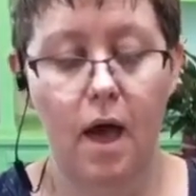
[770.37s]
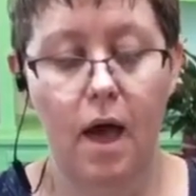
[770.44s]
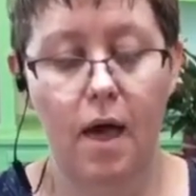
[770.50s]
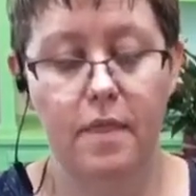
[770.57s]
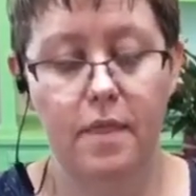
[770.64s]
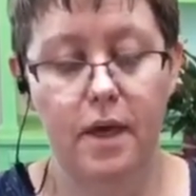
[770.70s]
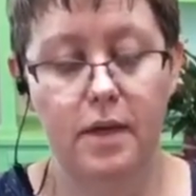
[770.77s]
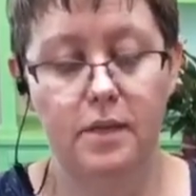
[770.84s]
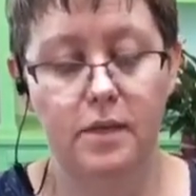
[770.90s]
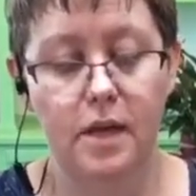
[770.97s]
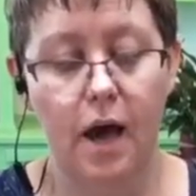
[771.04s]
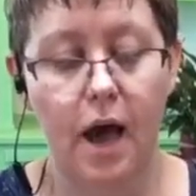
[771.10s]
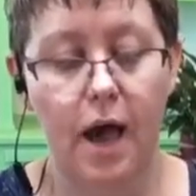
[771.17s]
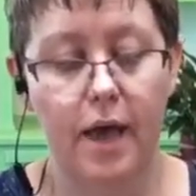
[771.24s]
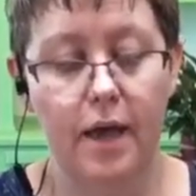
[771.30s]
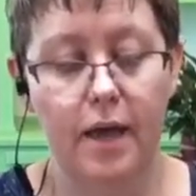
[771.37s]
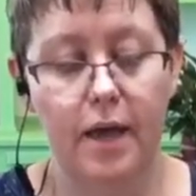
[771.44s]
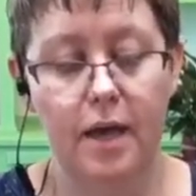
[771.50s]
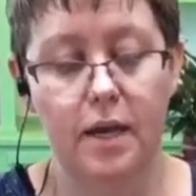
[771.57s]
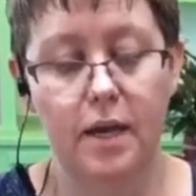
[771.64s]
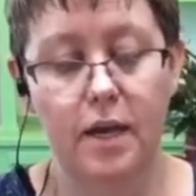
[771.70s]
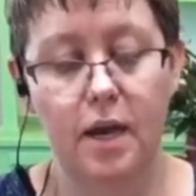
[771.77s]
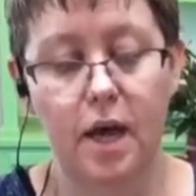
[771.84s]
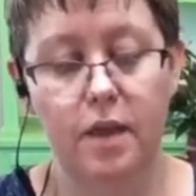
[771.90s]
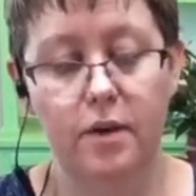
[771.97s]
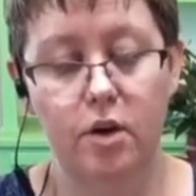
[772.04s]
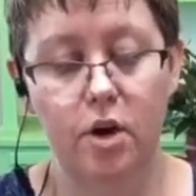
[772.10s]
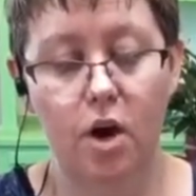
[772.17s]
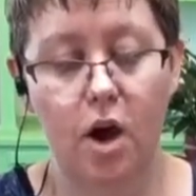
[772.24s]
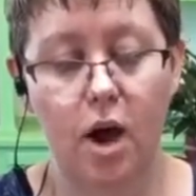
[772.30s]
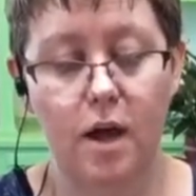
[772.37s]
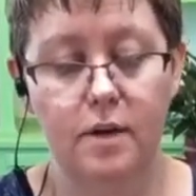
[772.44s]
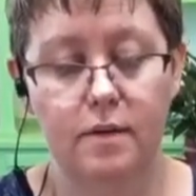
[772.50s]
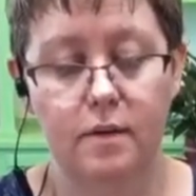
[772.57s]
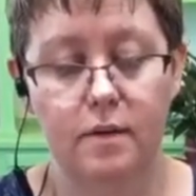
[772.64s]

and then tie it in another knot.